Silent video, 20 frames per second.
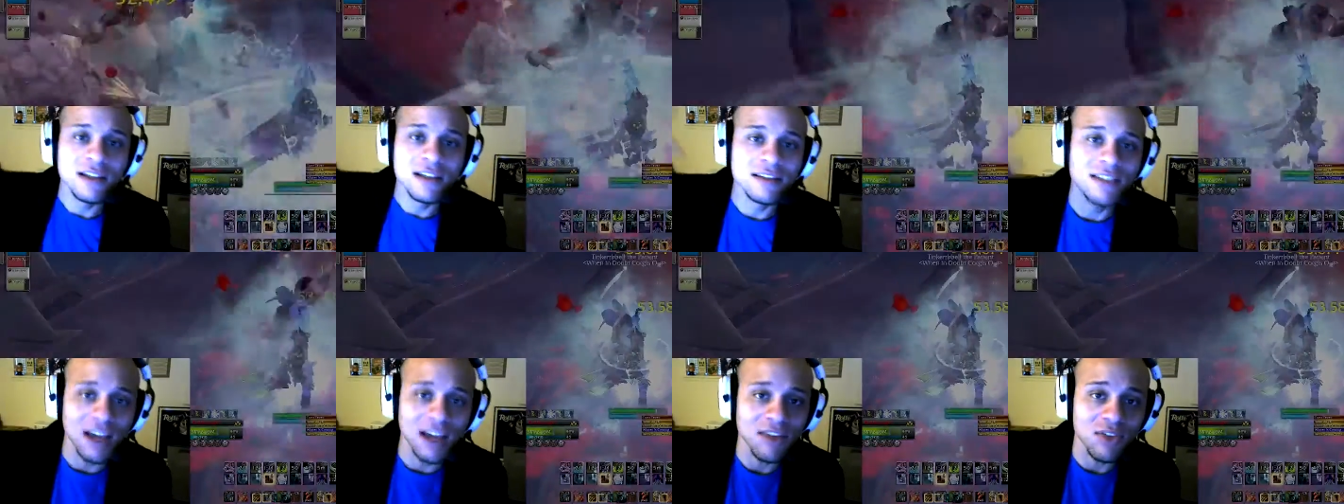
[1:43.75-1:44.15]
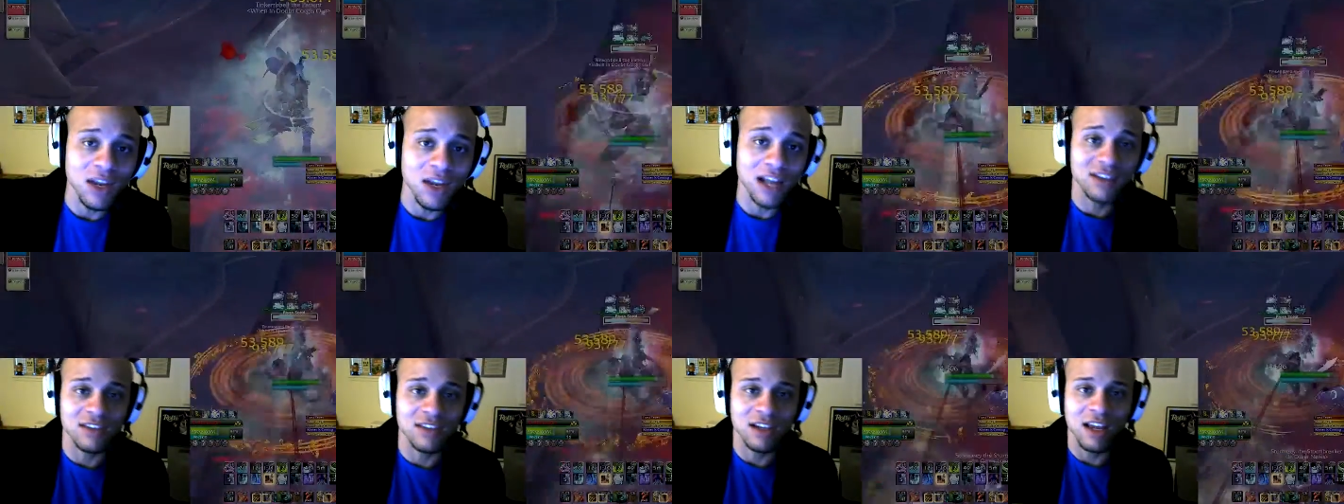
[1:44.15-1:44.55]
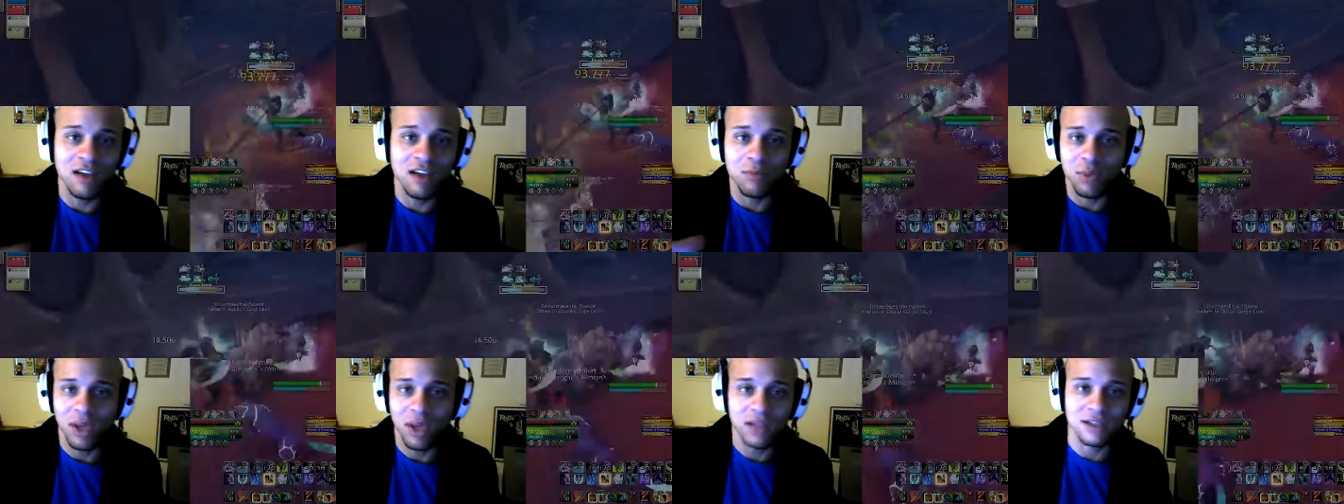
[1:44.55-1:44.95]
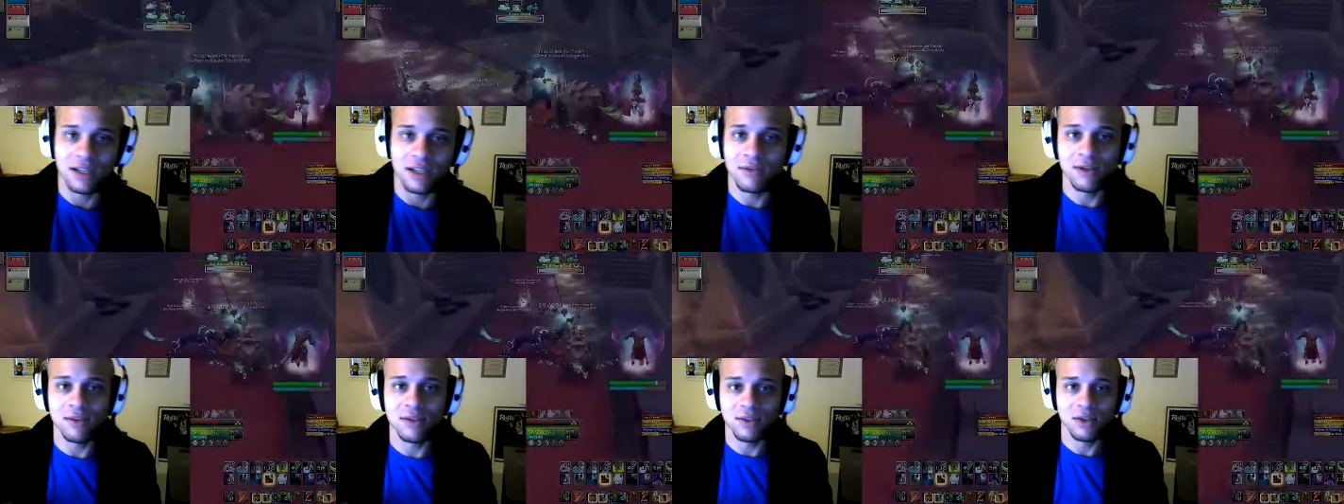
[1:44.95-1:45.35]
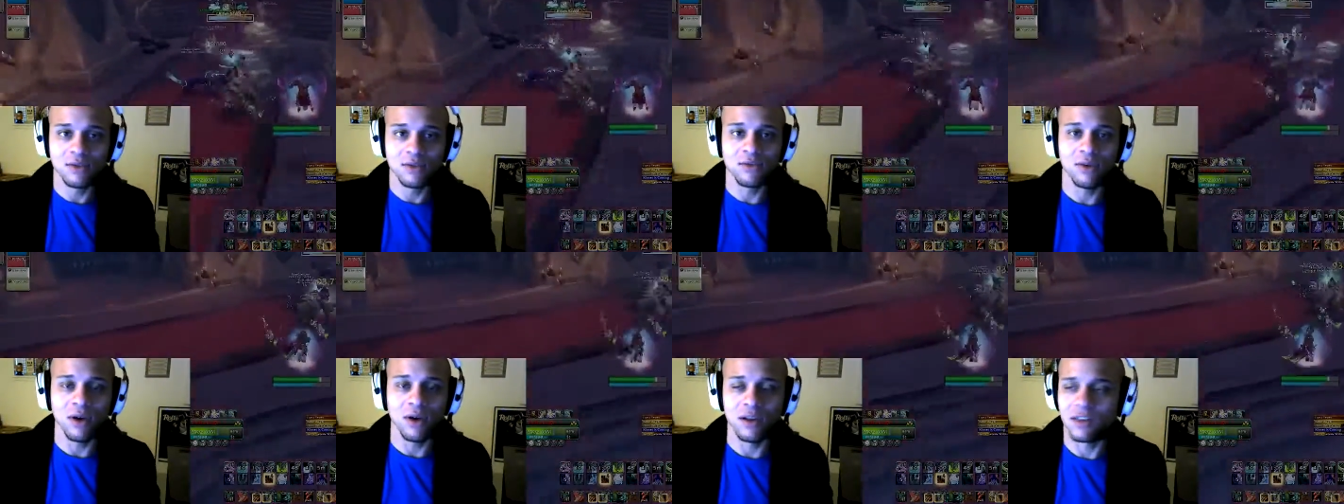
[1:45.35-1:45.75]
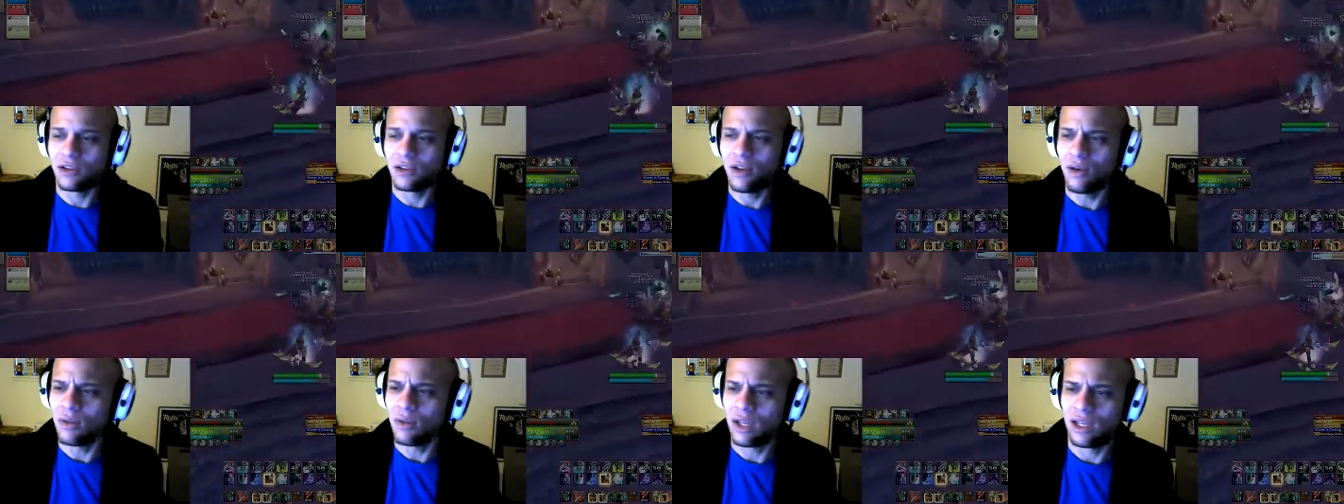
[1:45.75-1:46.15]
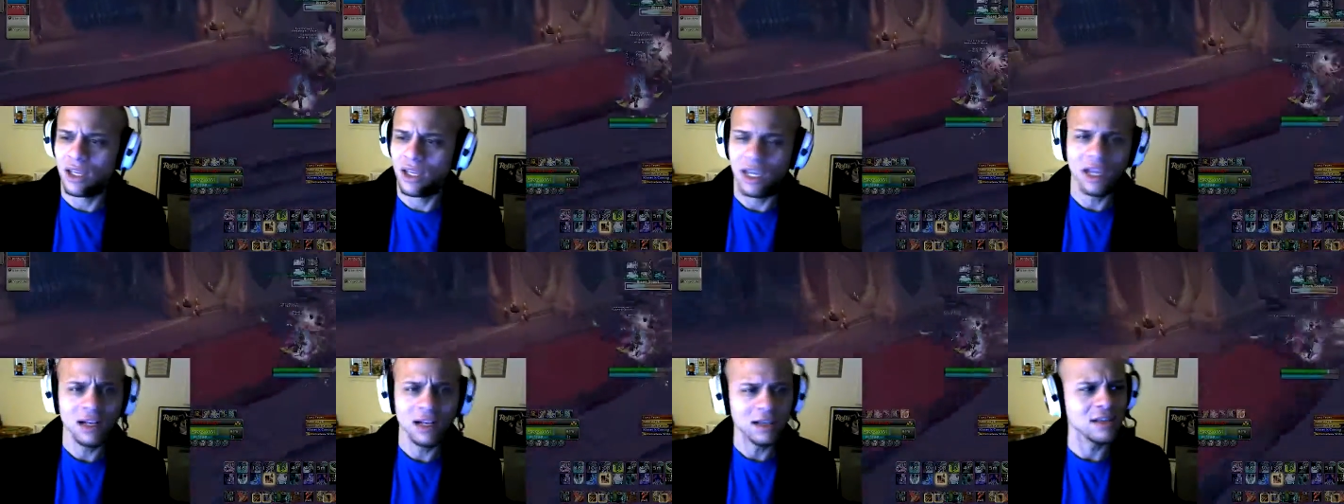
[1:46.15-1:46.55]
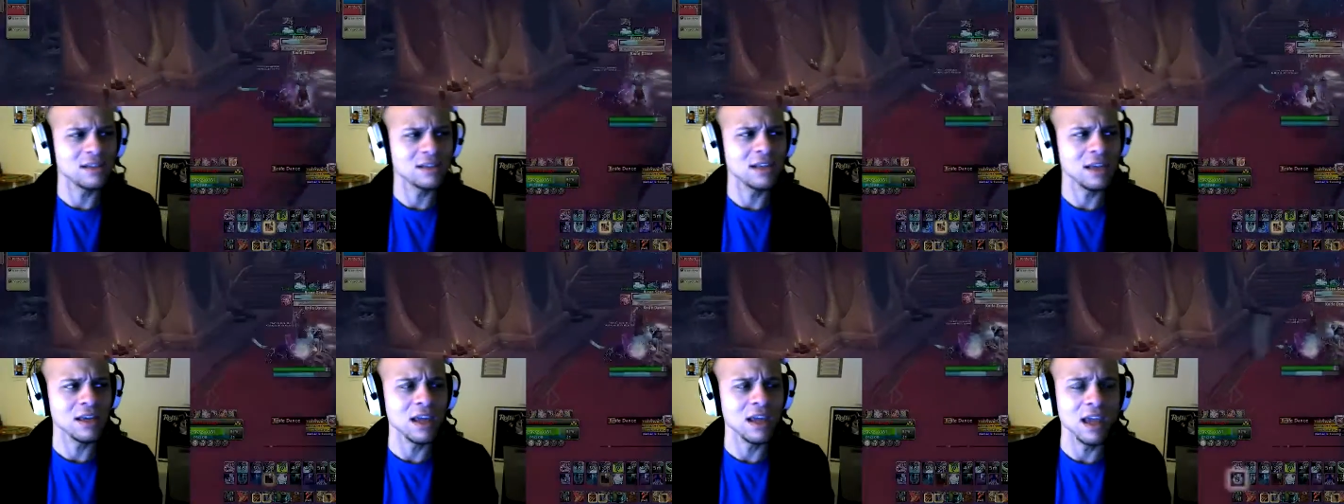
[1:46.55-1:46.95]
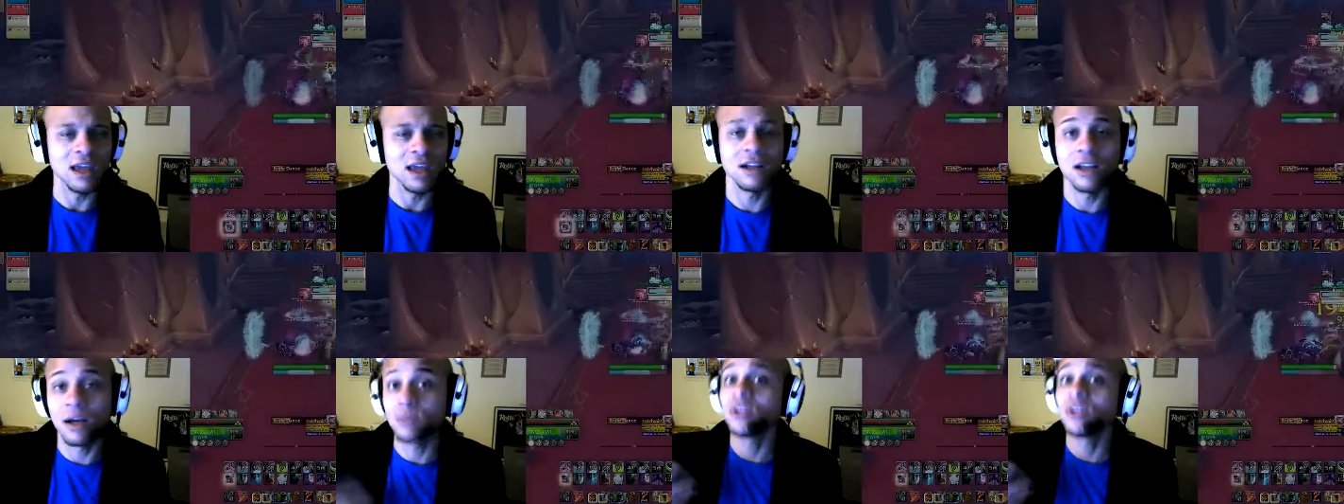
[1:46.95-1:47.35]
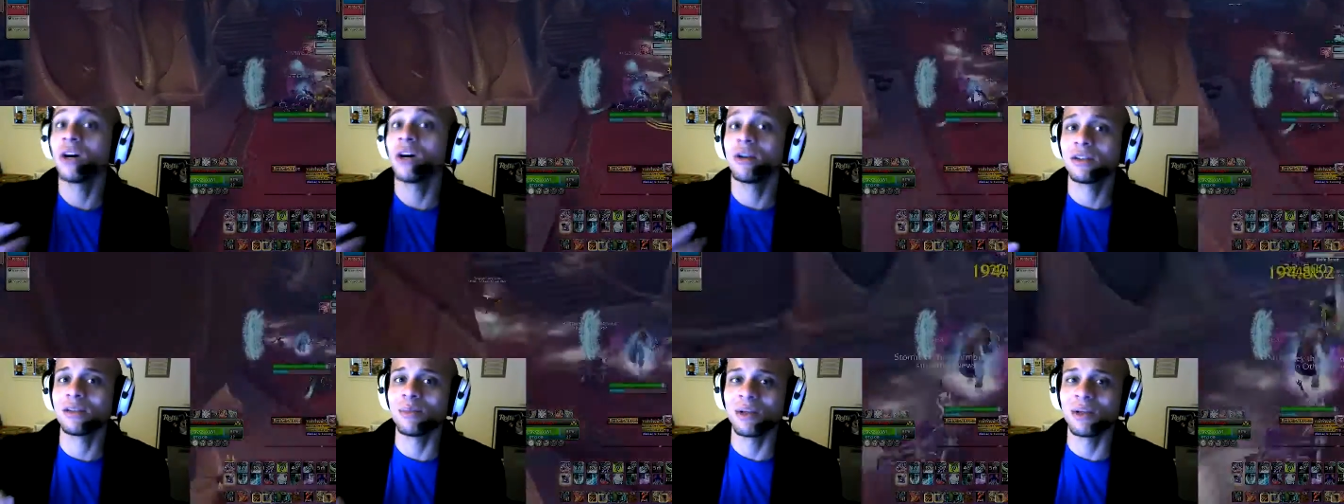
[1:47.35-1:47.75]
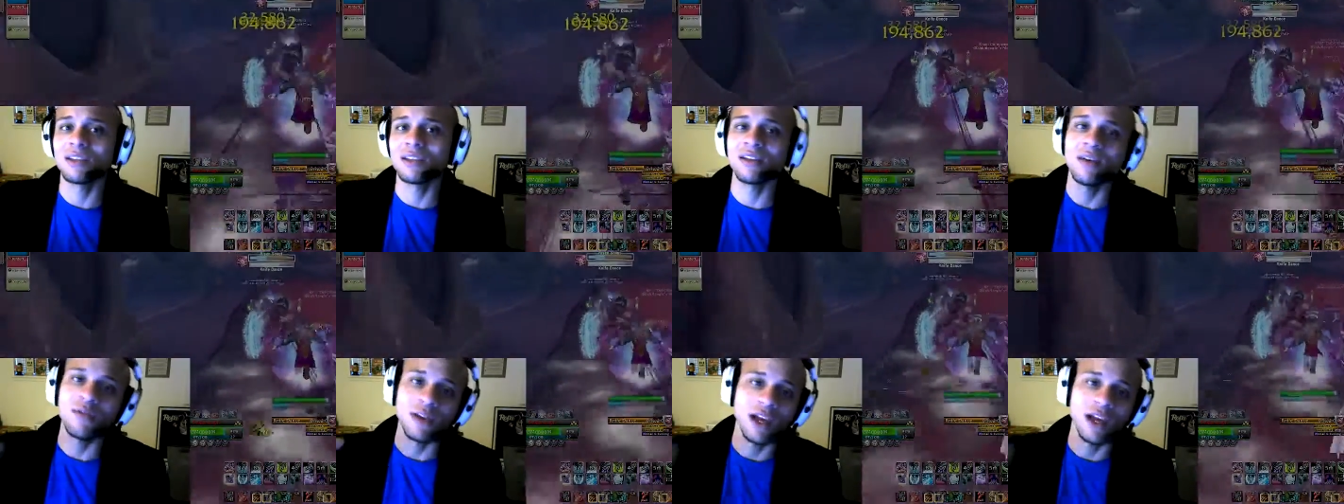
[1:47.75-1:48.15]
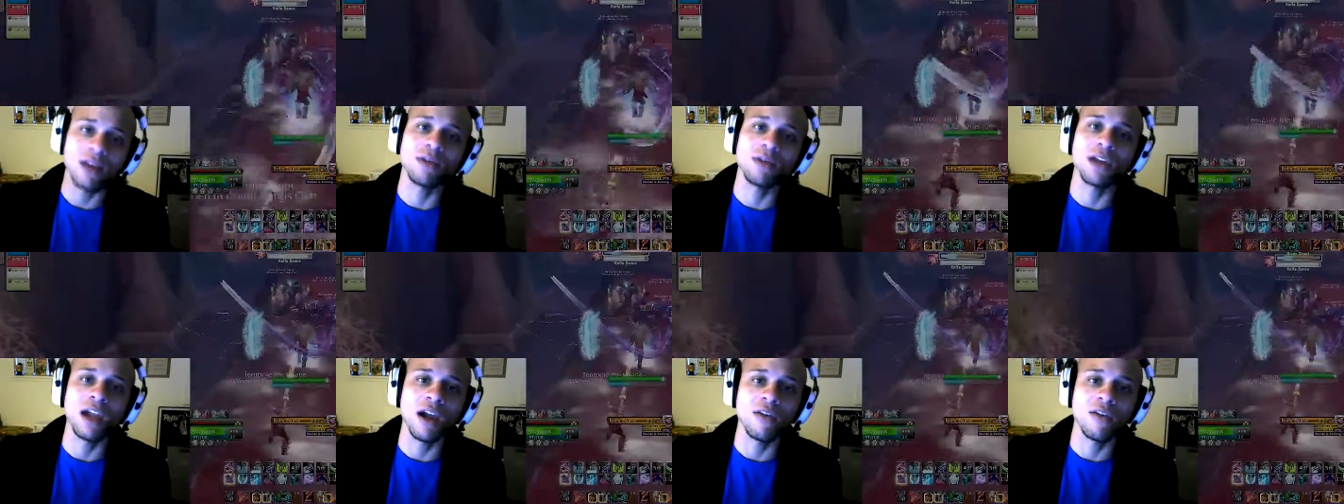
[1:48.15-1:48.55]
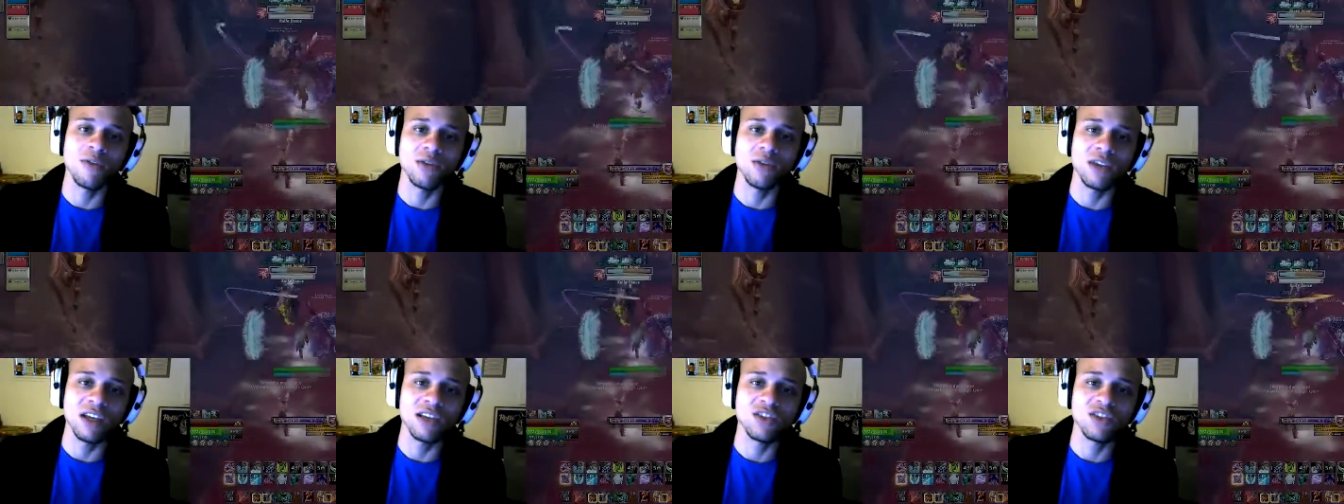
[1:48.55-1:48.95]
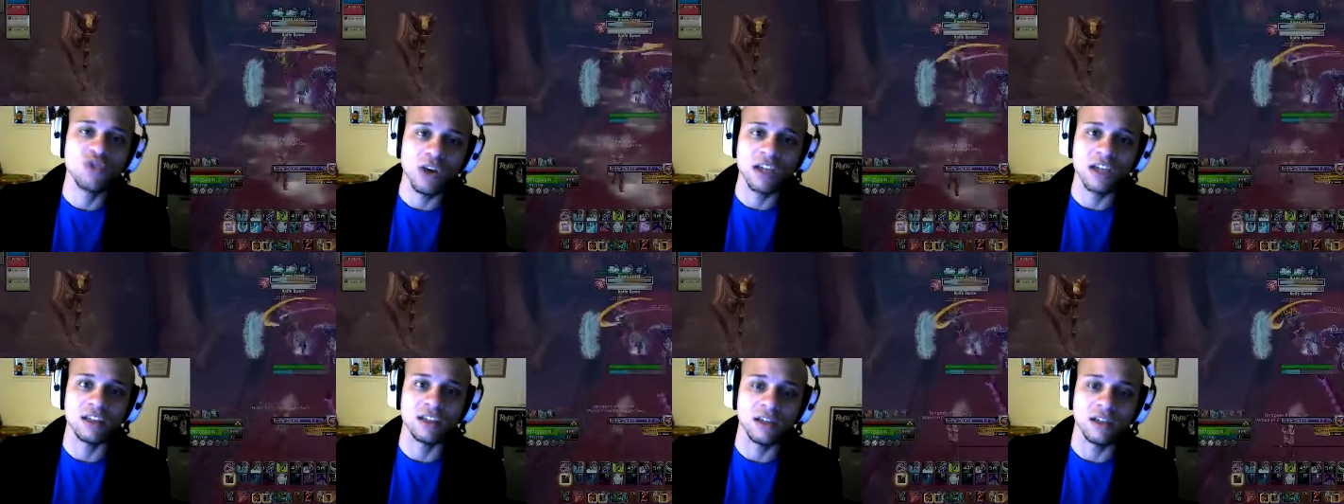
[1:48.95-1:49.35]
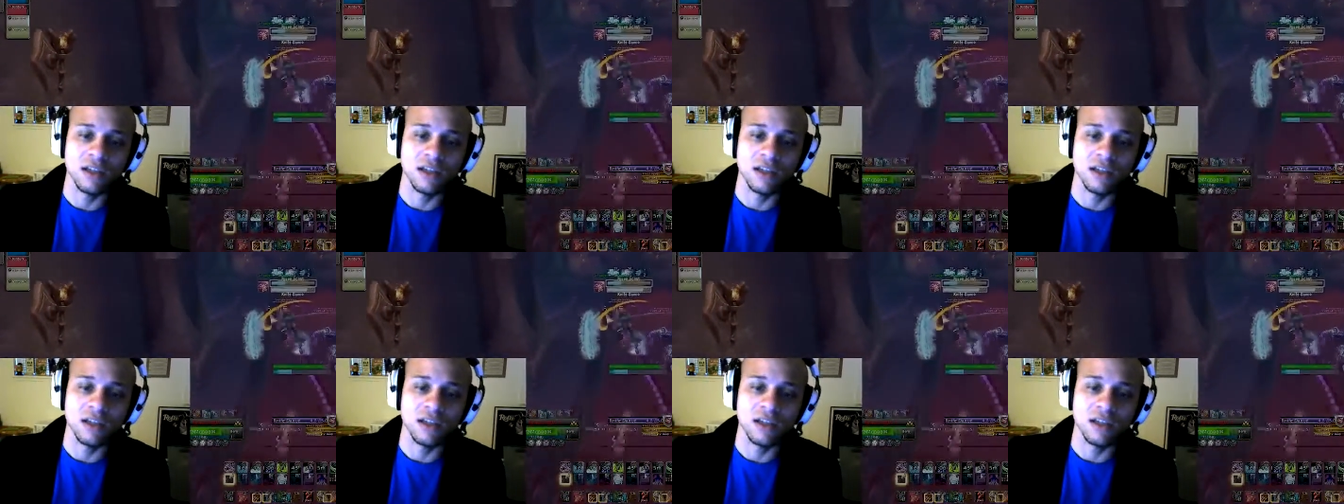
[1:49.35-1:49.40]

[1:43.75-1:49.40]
Death Knights can have pets even if they're Frost. No, they can't. Yes, they can. Yeah, I'm talking to myself, and I don't care if you think it's crazy.